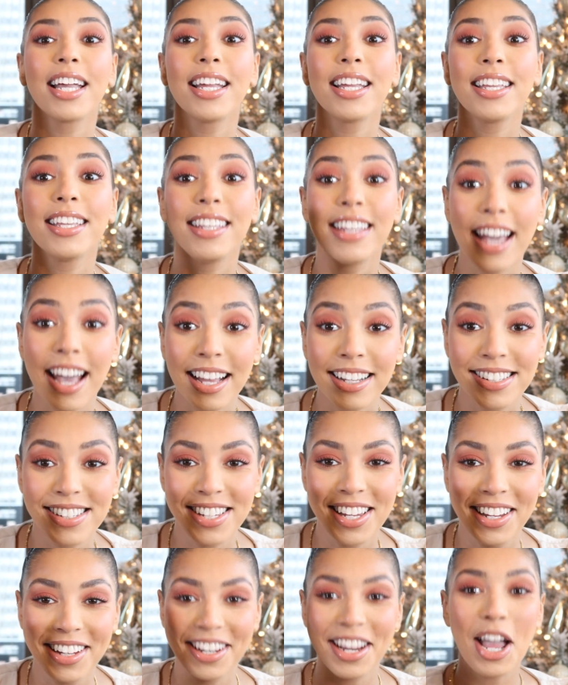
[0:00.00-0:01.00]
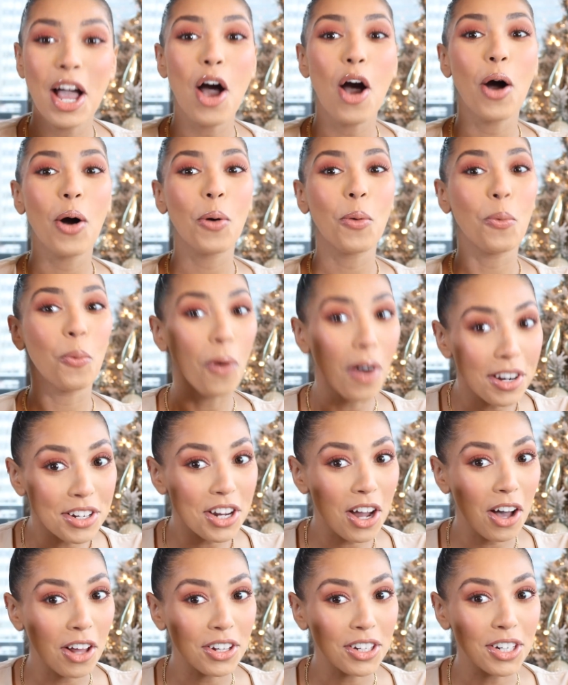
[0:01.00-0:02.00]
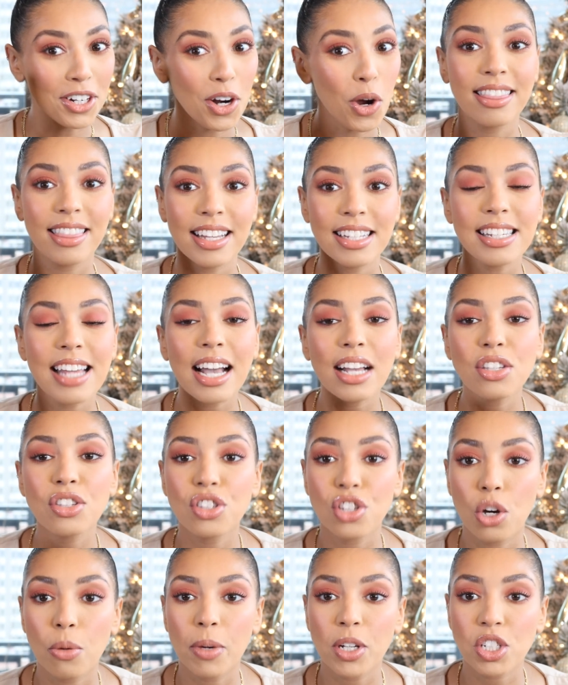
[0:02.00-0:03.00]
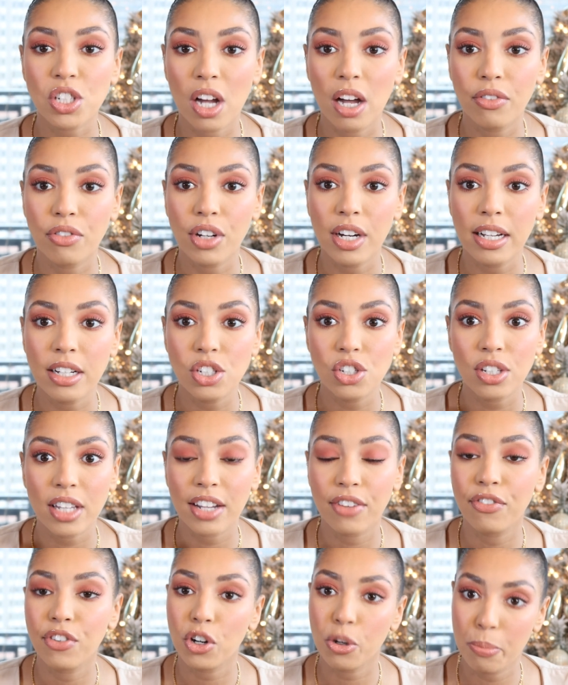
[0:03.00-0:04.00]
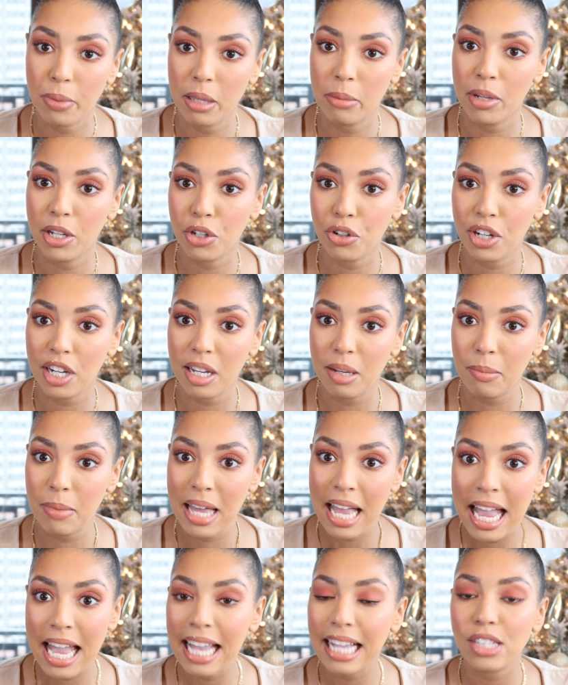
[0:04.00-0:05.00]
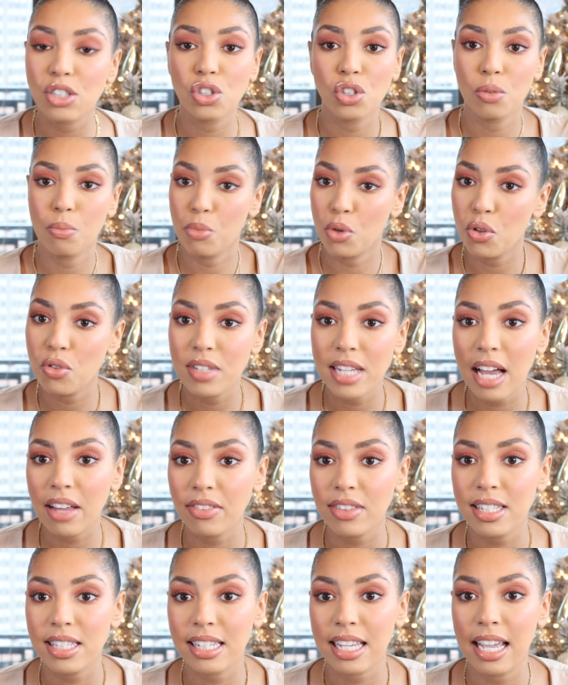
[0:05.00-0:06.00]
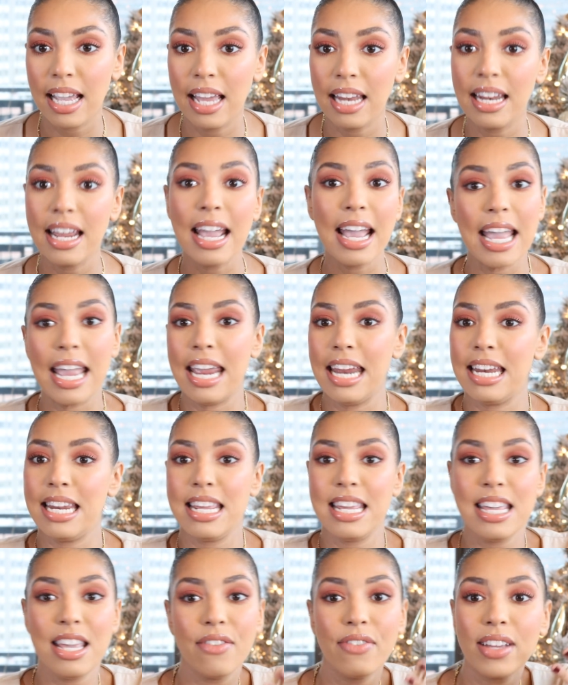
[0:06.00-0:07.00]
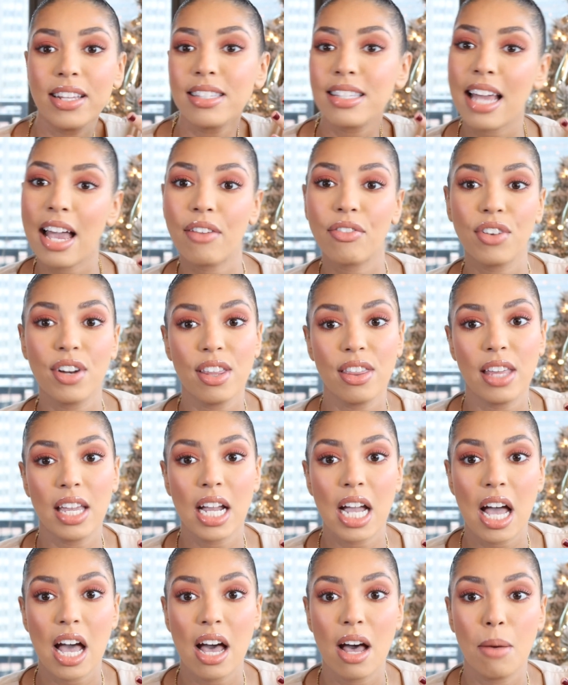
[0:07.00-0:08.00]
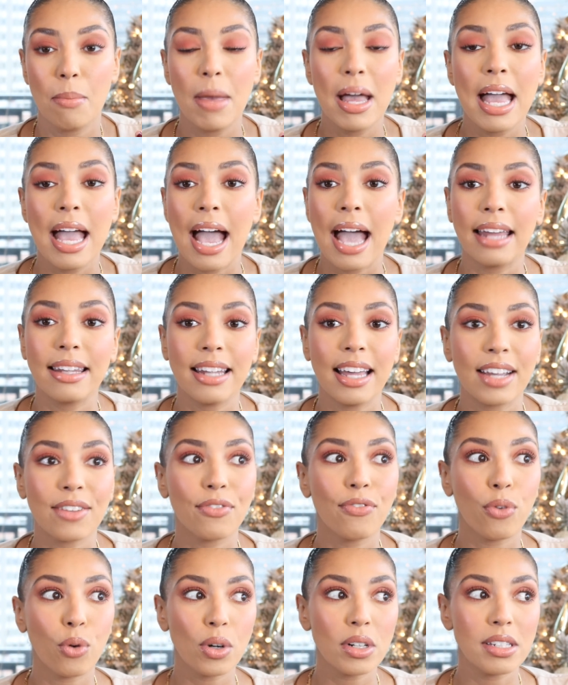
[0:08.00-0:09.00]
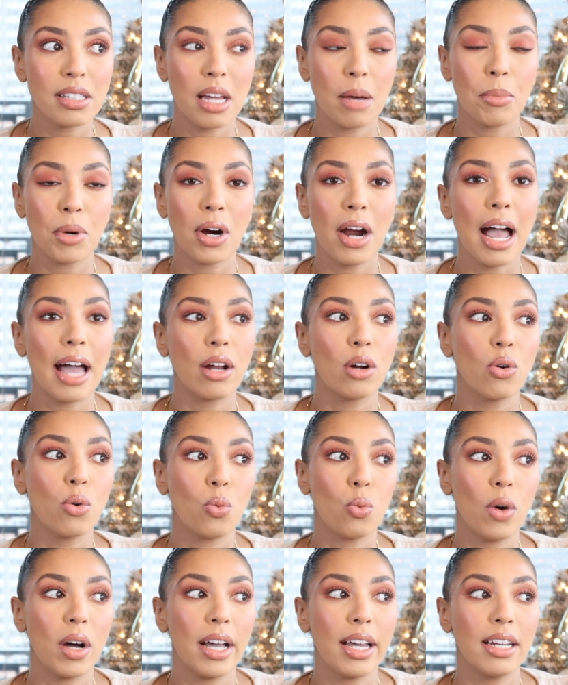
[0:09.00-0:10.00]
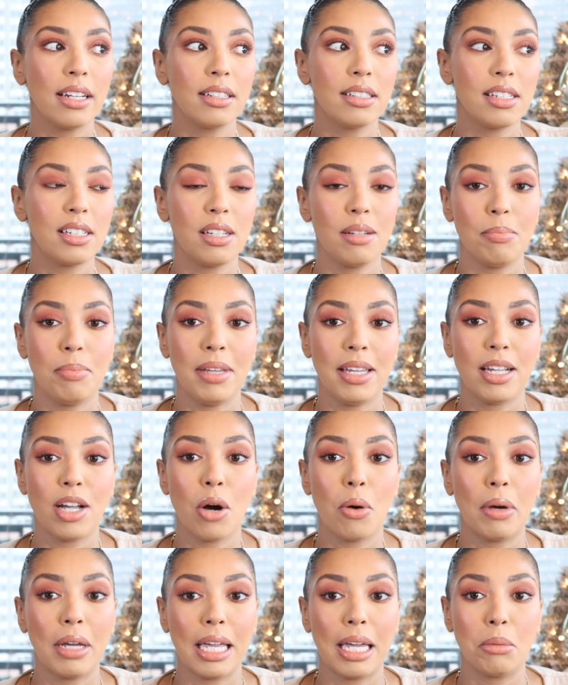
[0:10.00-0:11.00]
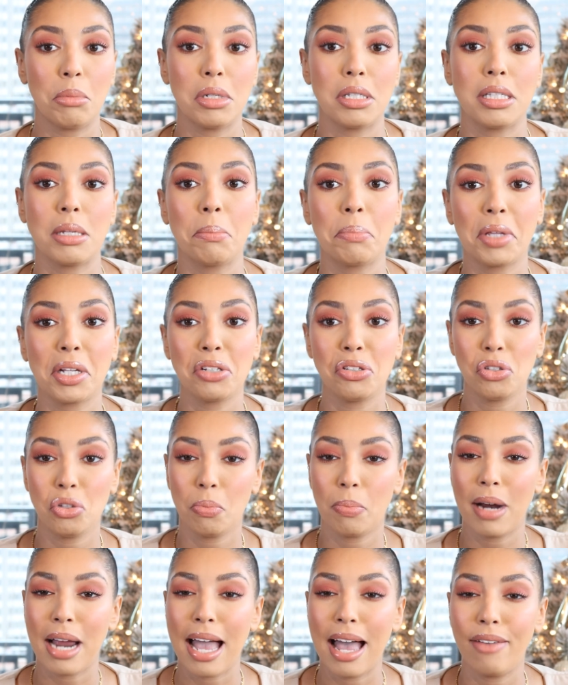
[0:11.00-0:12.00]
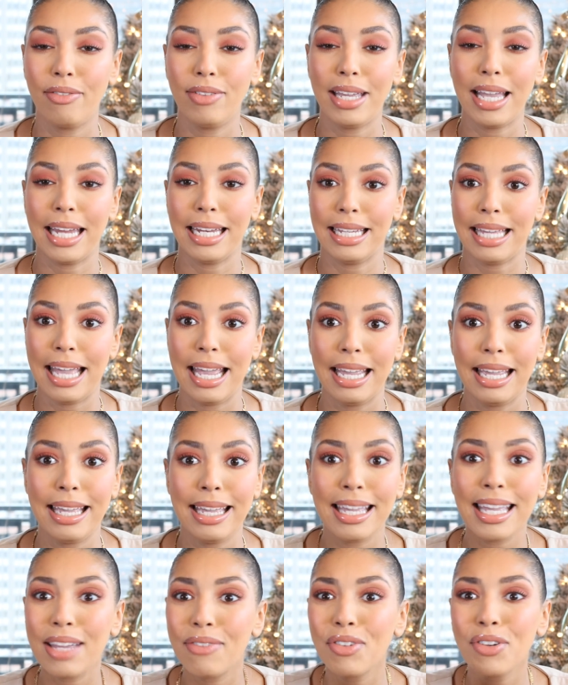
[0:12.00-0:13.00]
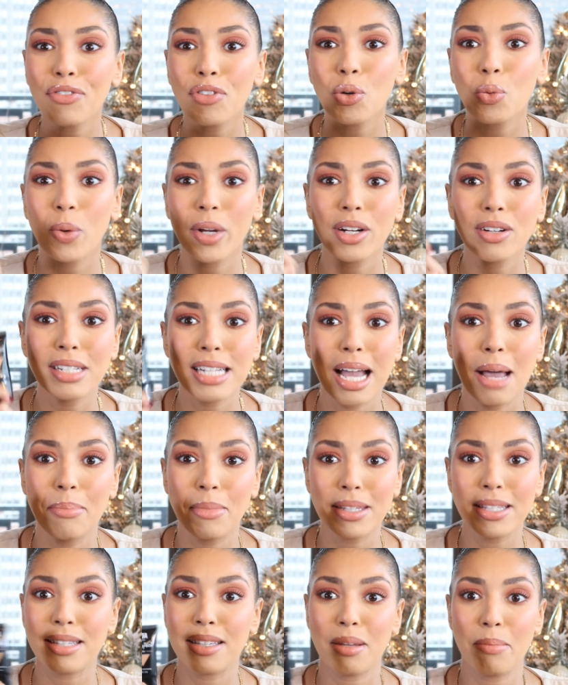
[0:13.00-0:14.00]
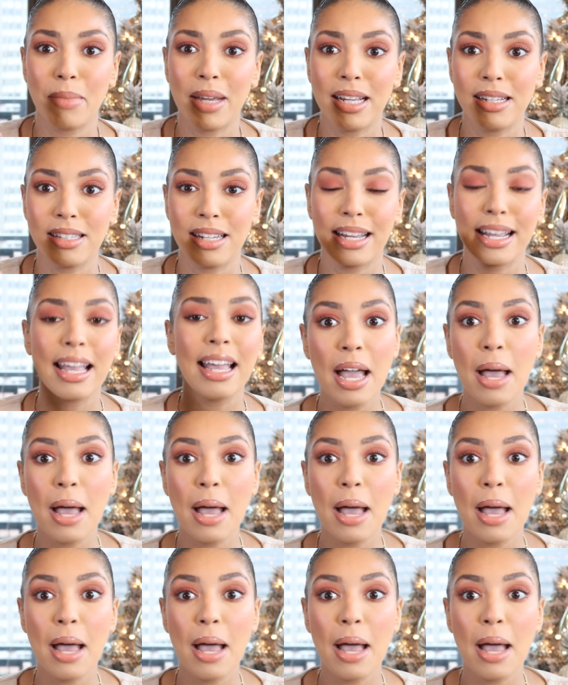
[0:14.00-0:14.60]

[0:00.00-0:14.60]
Yes, $1. This has so much coverage, like for a BB cream. It smooths out the skin, it evens everything up, and like for summer, I don't want to be going in with something super heavy and cakey. Even for wintertime, this is amazing.